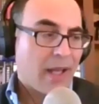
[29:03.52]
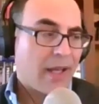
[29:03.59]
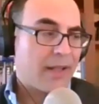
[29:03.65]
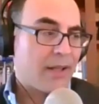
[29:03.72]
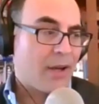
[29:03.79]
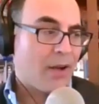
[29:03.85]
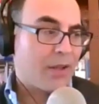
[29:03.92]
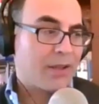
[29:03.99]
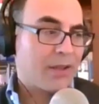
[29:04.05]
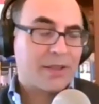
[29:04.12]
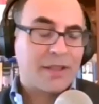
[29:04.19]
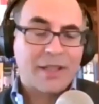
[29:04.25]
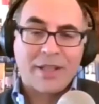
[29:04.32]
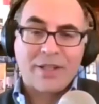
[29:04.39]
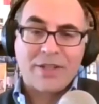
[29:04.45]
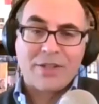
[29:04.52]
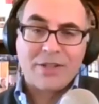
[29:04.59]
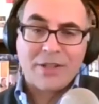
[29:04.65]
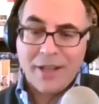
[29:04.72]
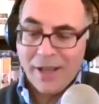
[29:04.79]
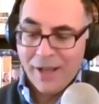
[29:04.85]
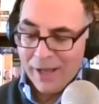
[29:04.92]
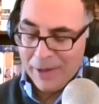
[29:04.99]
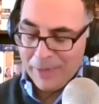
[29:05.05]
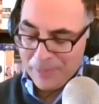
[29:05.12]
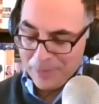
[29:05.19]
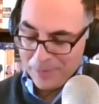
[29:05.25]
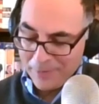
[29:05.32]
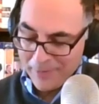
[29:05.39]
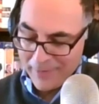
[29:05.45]
And all of this
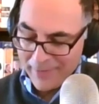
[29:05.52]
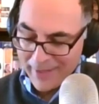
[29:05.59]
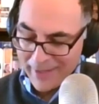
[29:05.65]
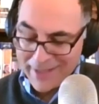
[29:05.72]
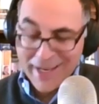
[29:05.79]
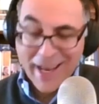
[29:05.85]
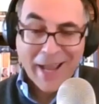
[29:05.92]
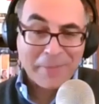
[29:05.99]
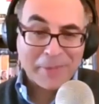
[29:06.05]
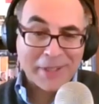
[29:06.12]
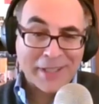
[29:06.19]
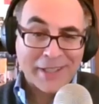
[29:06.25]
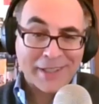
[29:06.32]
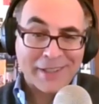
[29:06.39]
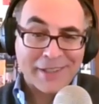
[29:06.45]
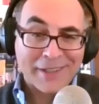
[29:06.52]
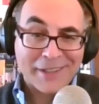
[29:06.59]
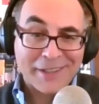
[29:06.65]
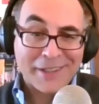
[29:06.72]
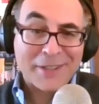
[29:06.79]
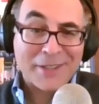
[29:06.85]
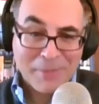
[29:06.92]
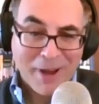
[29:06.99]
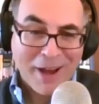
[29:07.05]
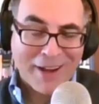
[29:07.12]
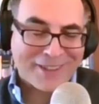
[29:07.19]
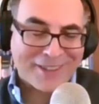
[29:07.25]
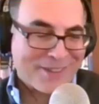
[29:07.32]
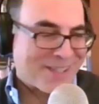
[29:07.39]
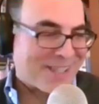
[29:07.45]
is happening in a
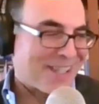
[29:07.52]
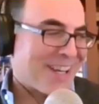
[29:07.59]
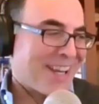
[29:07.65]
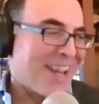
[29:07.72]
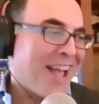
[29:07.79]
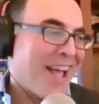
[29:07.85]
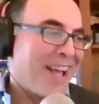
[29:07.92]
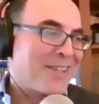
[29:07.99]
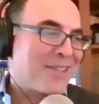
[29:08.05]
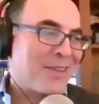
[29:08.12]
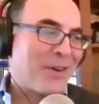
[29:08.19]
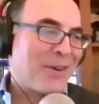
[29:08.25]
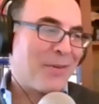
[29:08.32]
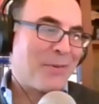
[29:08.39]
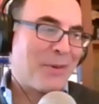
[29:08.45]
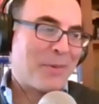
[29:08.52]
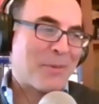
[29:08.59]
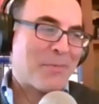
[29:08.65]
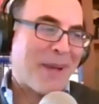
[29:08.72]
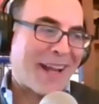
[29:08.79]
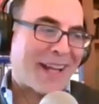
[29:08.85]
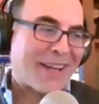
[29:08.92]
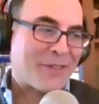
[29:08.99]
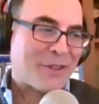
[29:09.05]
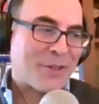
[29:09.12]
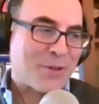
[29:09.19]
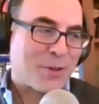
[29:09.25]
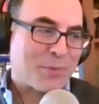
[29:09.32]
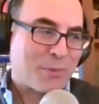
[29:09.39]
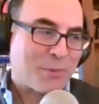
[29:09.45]
democracy. So we'll be back after a
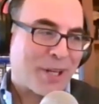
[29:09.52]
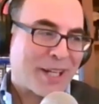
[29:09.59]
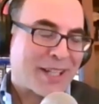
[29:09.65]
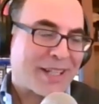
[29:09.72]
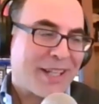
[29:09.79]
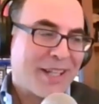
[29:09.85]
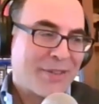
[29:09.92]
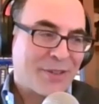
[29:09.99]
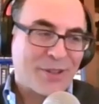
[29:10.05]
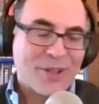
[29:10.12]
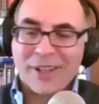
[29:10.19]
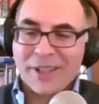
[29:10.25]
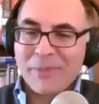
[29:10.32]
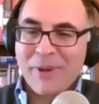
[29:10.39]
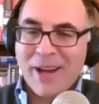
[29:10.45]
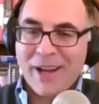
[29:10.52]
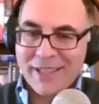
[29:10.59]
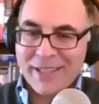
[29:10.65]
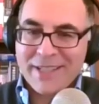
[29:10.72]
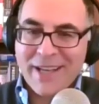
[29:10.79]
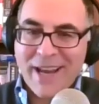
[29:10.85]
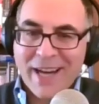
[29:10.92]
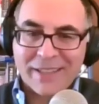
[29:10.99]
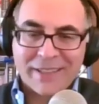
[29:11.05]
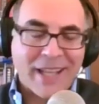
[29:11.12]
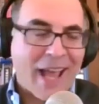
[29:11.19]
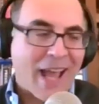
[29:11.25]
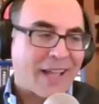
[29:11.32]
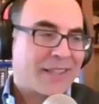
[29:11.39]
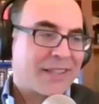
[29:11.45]
short break to talk about exactly
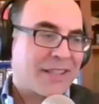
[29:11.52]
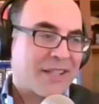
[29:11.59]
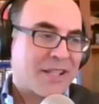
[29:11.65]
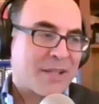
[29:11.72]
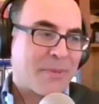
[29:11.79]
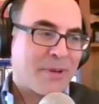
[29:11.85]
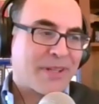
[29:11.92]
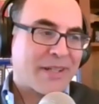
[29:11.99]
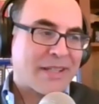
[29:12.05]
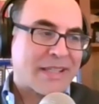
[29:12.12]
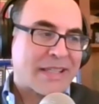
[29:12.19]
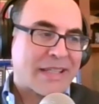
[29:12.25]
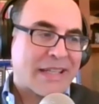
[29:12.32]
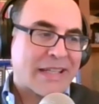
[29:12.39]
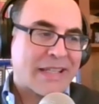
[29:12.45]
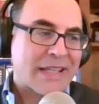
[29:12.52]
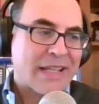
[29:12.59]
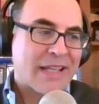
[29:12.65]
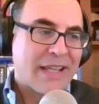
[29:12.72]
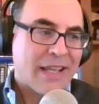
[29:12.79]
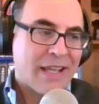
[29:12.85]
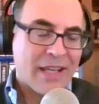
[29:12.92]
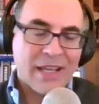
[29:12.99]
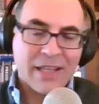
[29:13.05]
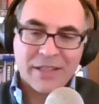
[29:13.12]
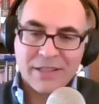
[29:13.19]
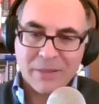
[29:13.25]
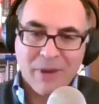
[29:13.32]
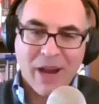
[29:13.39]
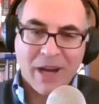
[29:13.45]
that conspiracies in
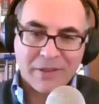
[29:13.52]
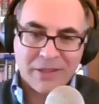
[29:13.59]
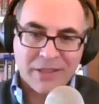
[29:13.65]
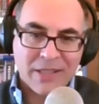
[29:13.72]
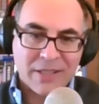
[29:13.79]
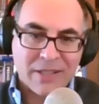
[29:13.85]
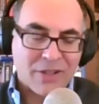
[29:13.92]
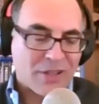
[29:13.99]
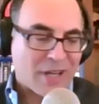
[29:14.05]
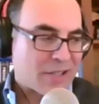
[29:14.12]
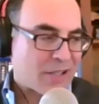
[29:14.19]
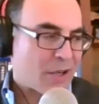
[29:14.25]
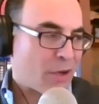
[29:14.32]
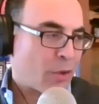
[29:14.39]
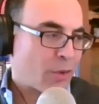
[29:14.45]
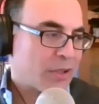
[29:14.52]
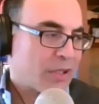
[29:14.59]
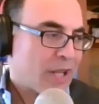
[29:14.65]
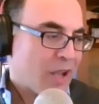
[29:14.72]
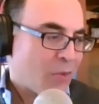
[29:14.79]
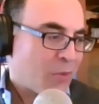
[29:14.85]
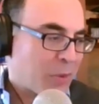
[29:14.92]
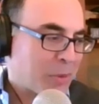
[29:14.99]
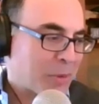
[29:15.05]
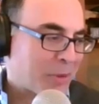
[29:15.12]
democracies such as our own. We'll